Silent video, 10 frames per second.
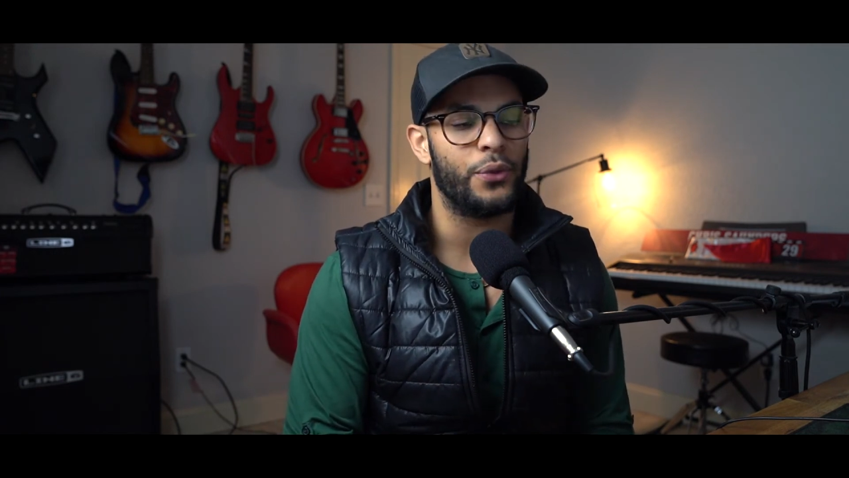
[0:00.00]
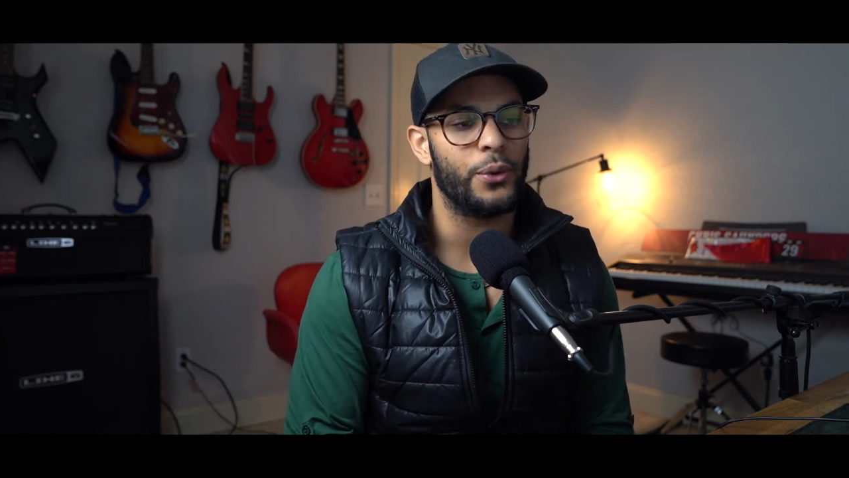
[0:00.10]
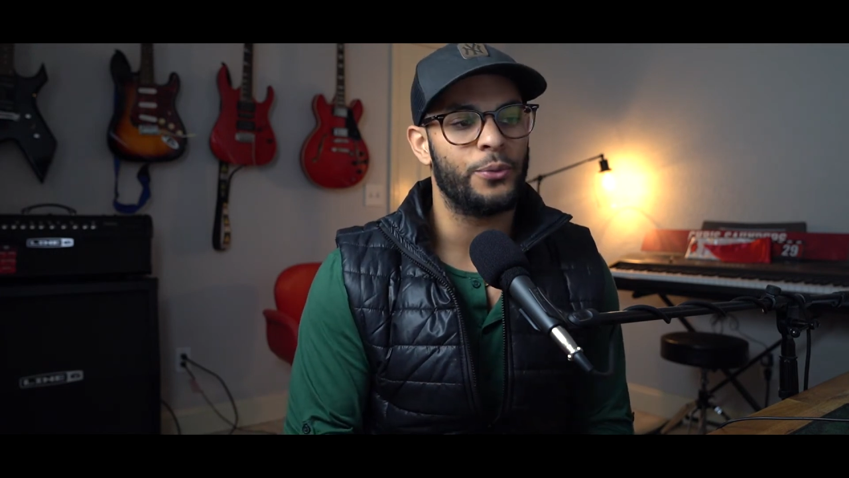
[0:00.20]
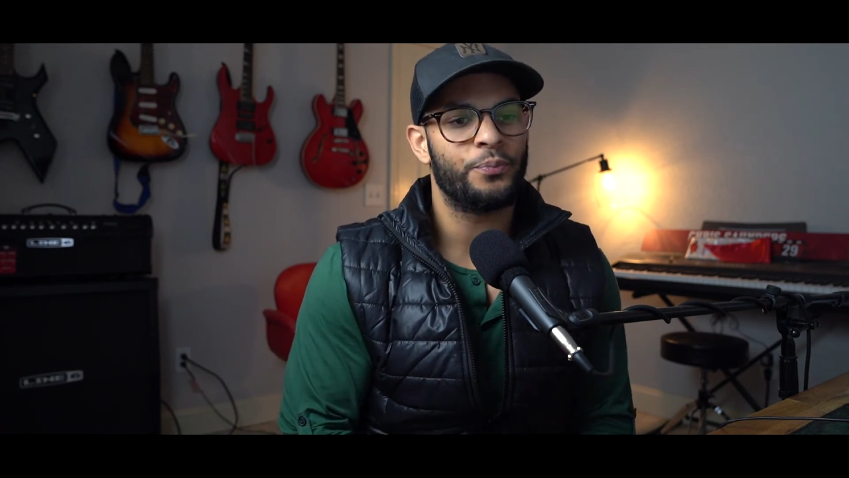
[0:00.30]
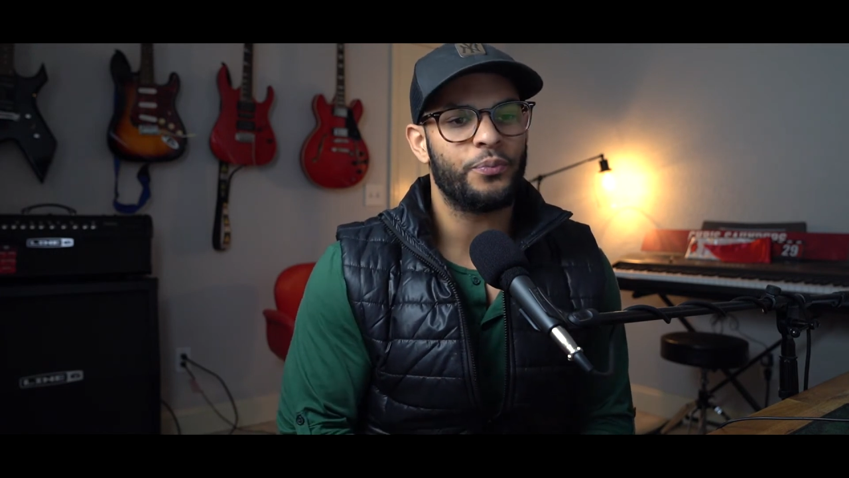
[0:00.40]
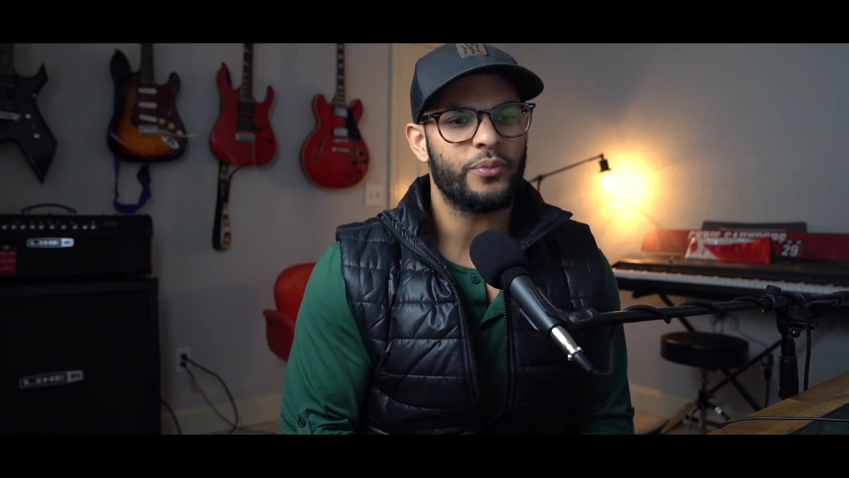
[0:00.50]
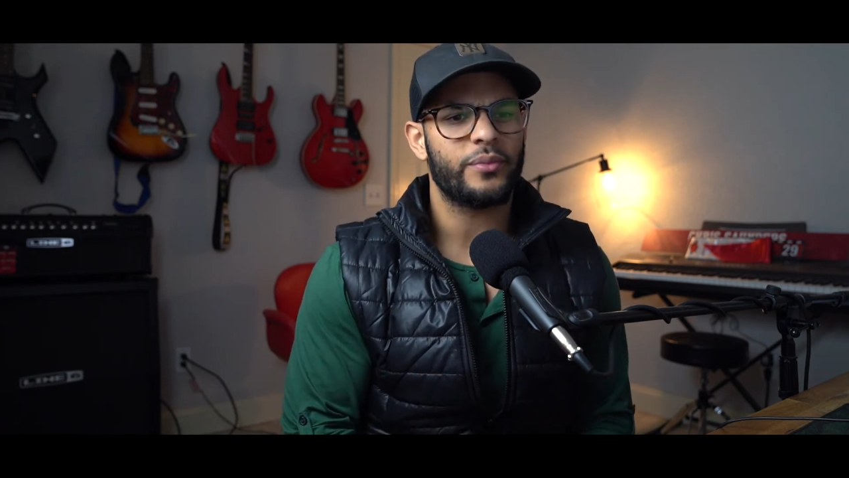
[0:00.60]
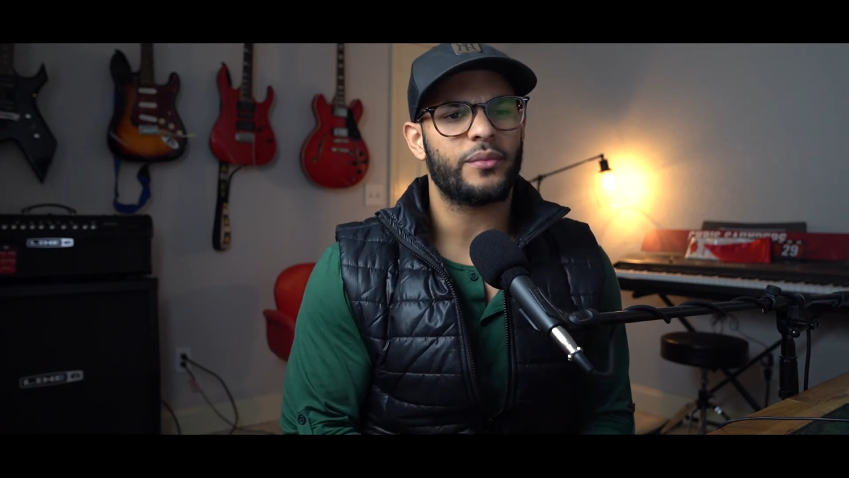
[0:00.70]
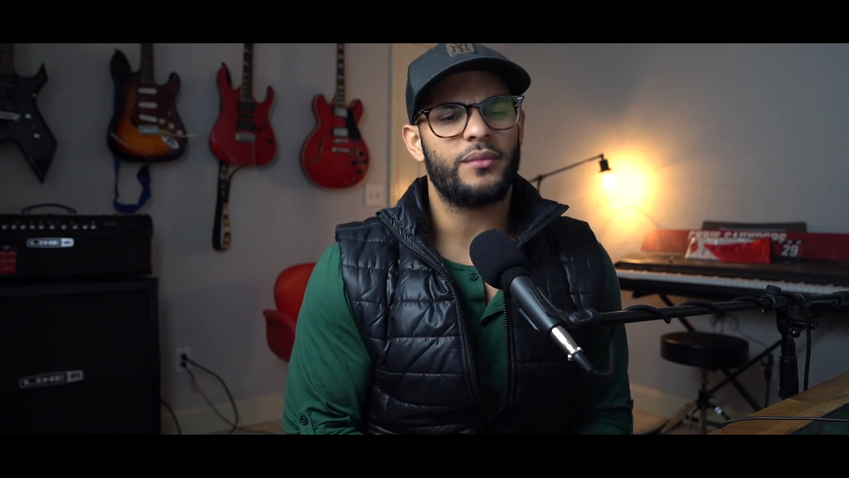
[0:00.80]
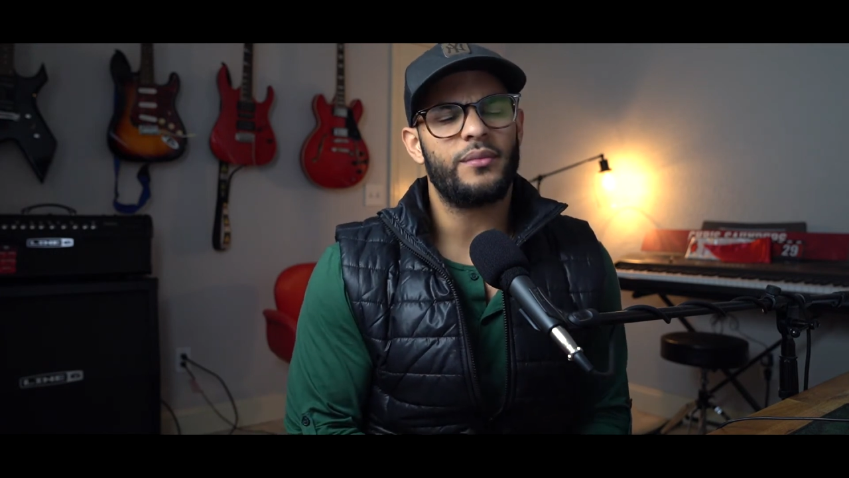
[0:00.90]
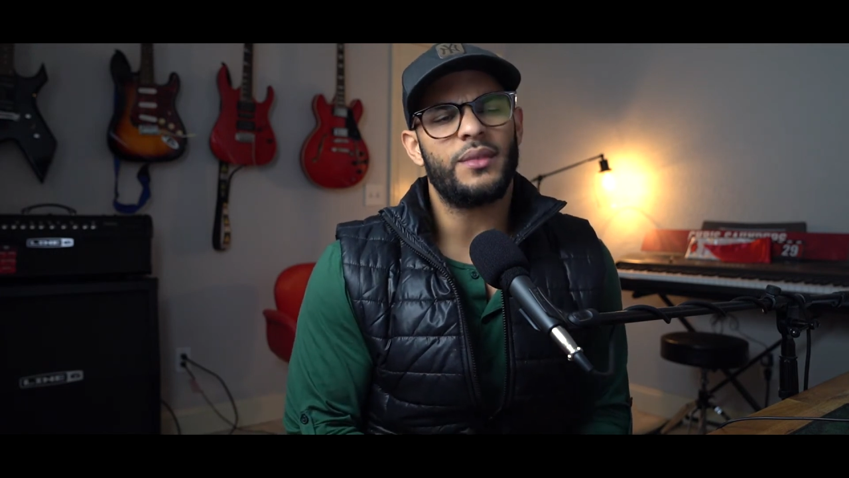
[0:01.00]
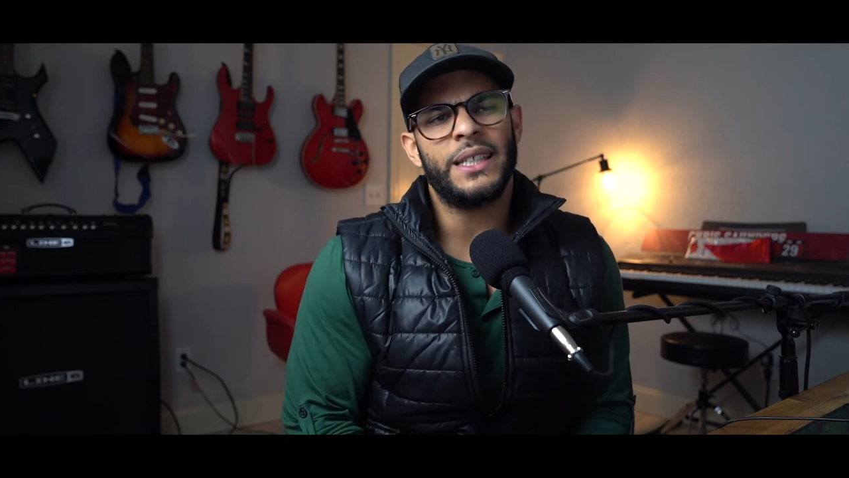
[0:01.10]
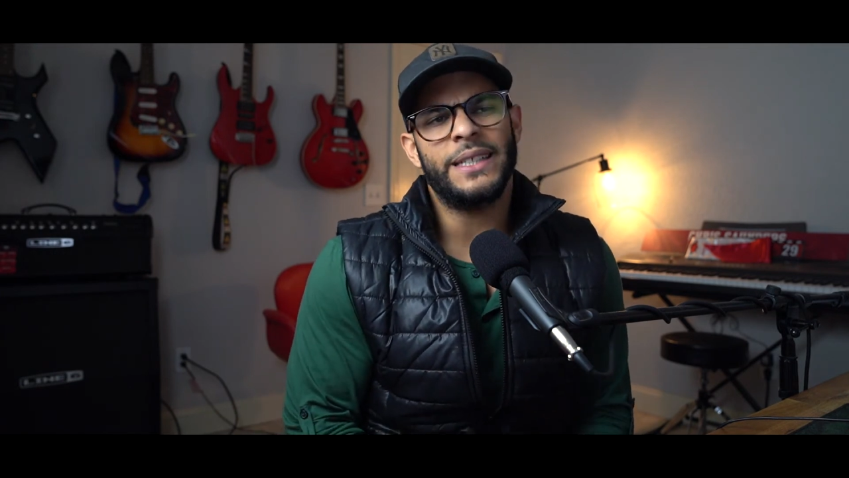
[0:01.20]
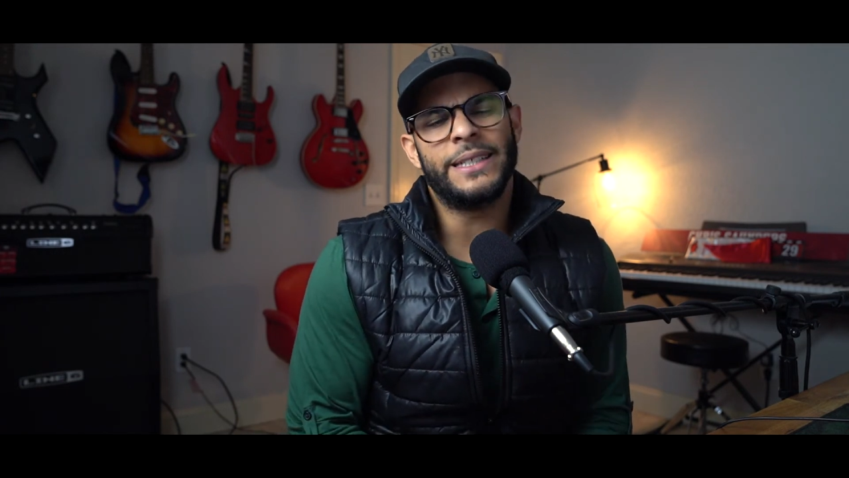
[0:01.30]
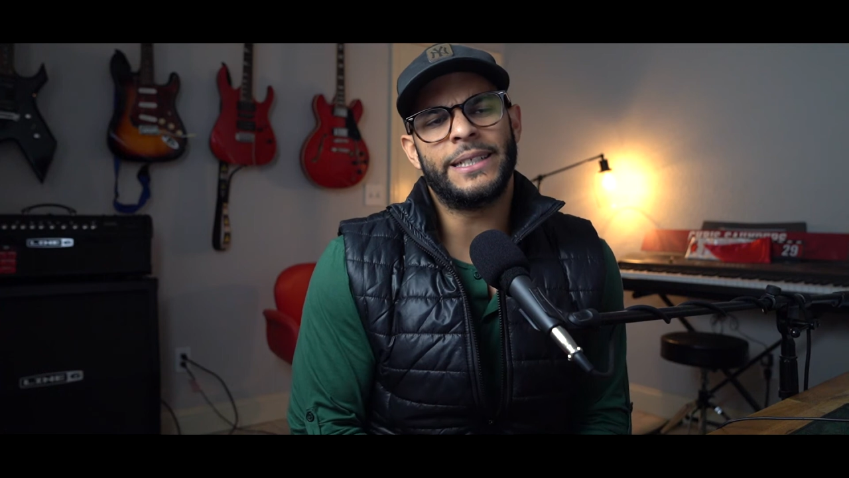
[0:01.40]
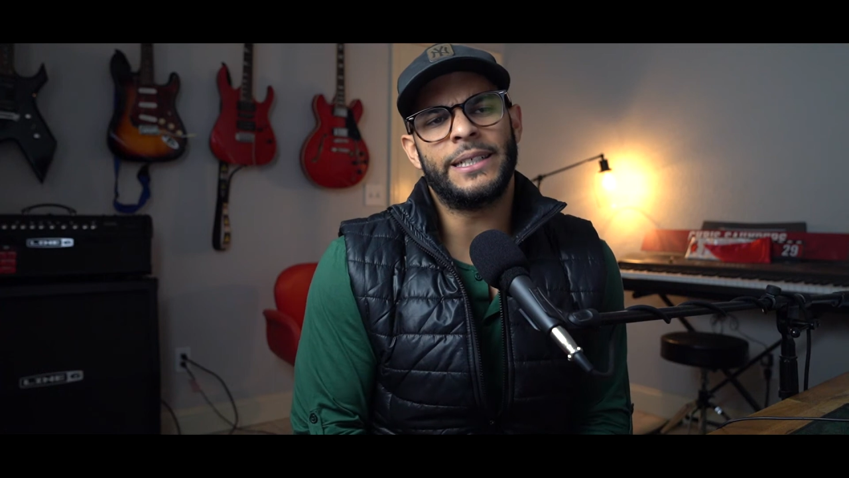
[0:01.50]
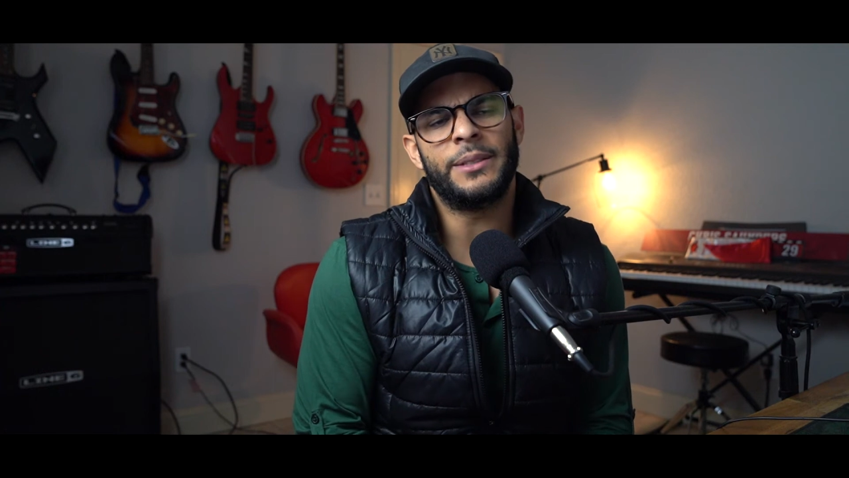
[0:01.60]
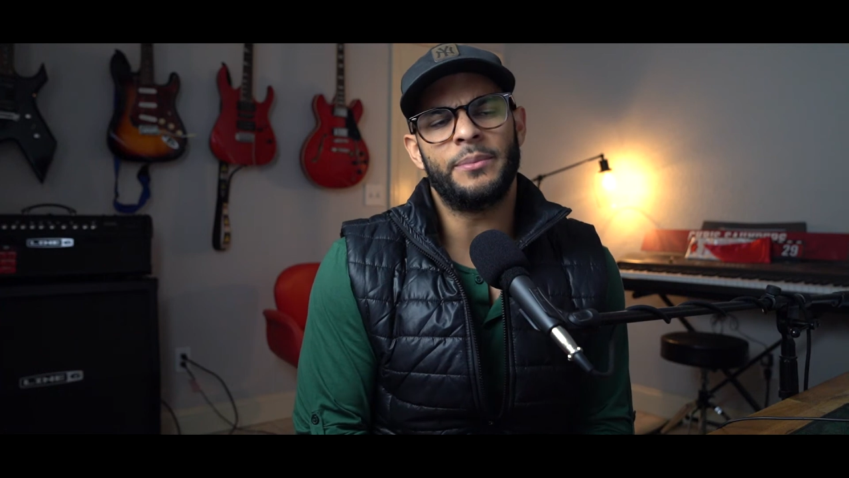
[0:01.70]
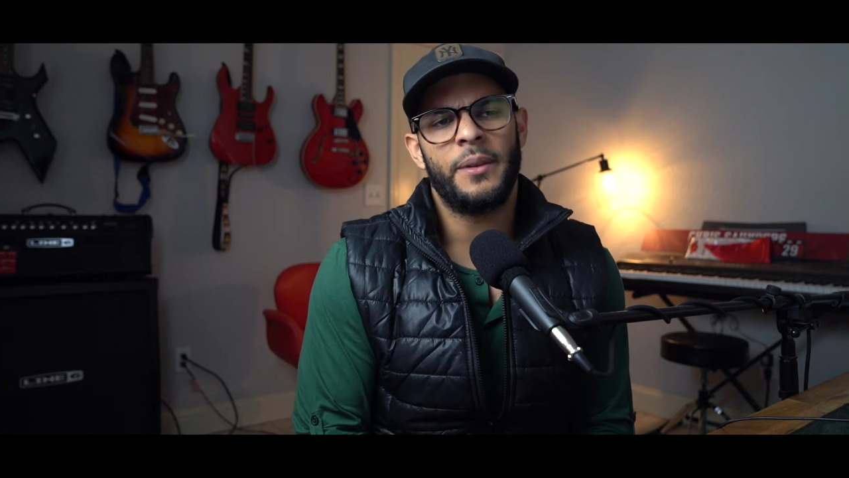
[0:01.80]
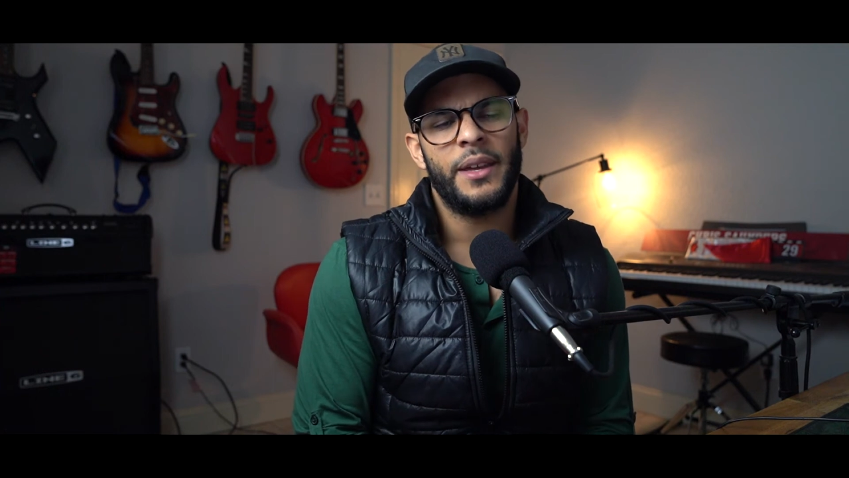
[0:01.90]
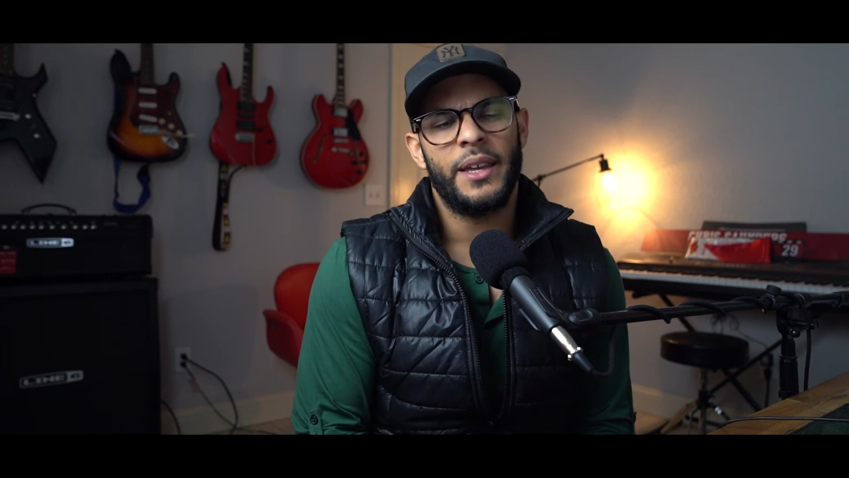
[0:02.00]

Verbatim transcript: through. Um,